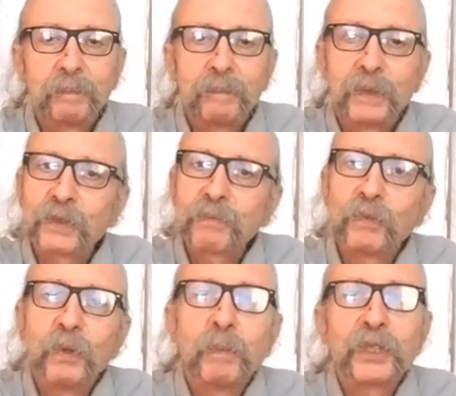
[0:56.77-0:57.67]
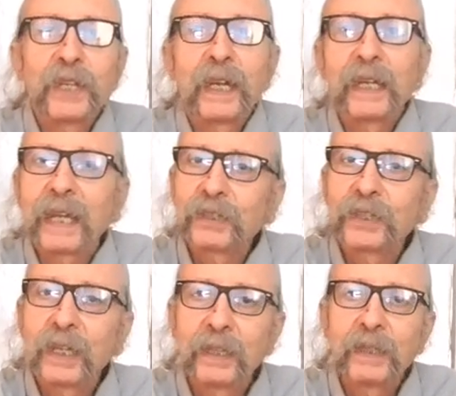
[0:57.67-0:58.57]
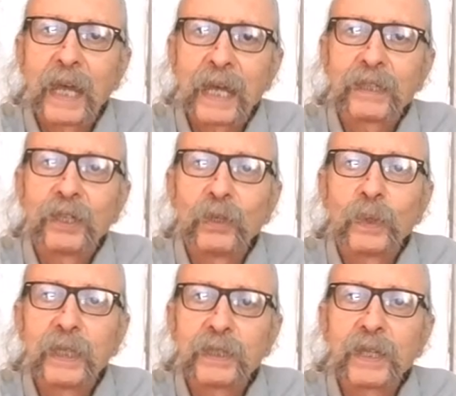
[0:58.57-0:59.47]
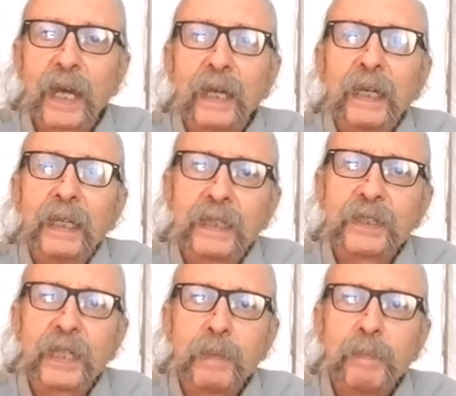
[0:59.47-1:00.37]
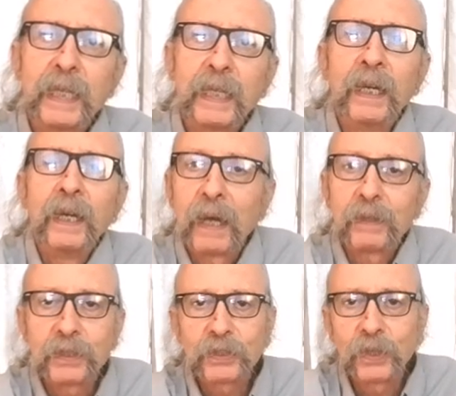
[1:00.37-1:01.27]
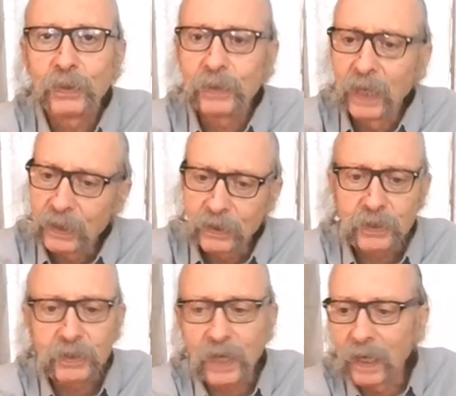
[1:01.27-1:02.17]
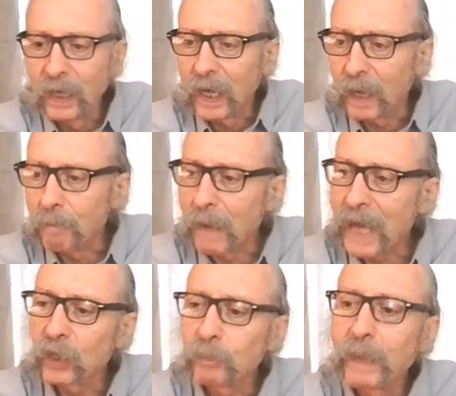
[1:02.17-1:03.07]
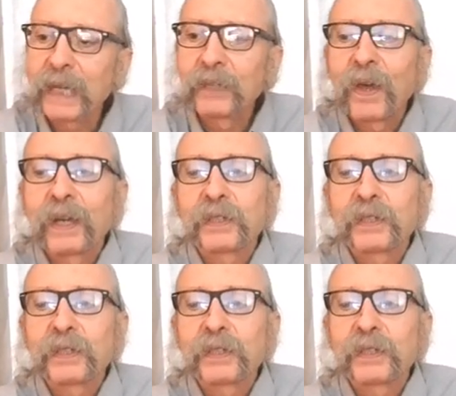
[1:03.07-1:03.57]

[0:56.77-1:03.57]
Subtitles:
There's rumors that it had to do with his TB. This tune uses a minor pentatonic